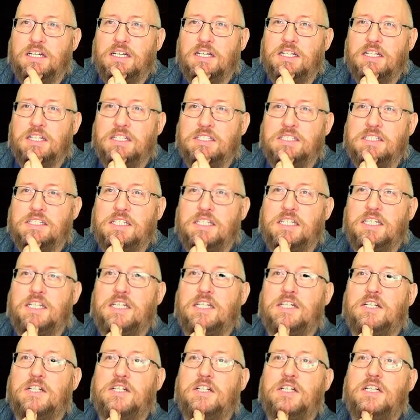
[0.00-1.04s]
let's see
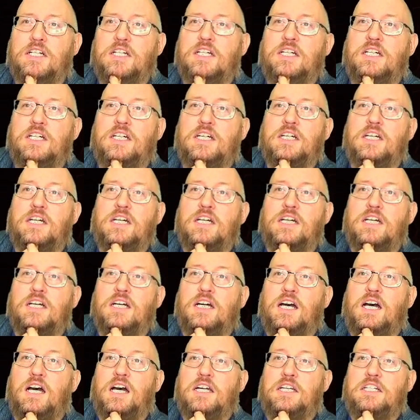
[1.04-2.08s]
here.
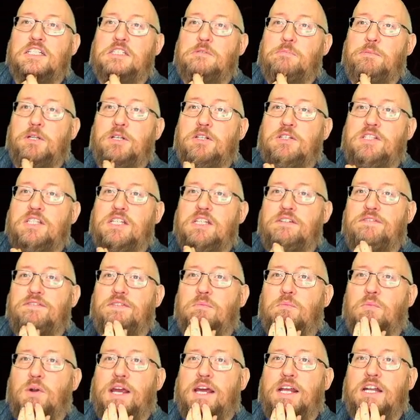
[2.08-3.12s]
Conspiracy
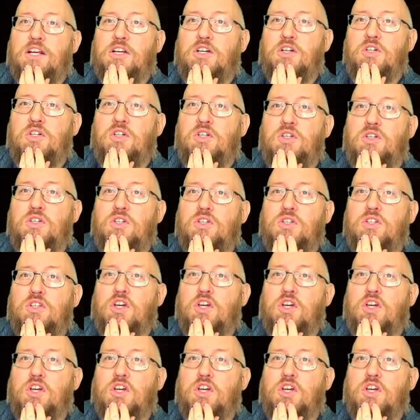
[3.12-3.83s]
from Radical,